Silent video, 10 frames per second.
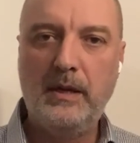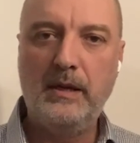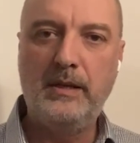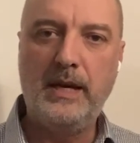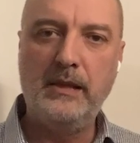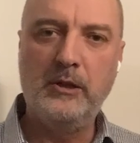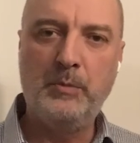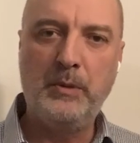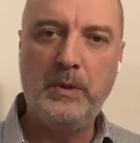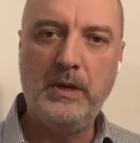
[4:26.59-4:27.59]
dialogue
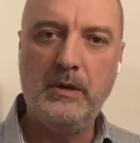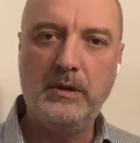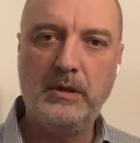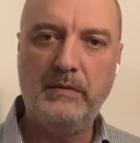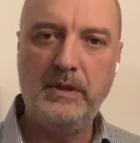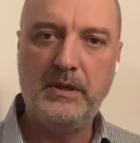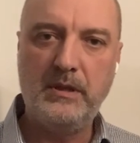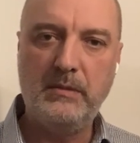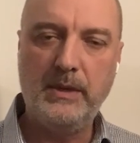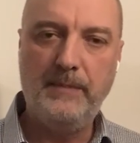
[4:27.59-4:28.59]
between Kosovo and
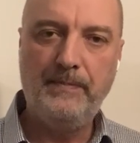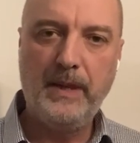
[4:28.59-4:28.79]
Serbia.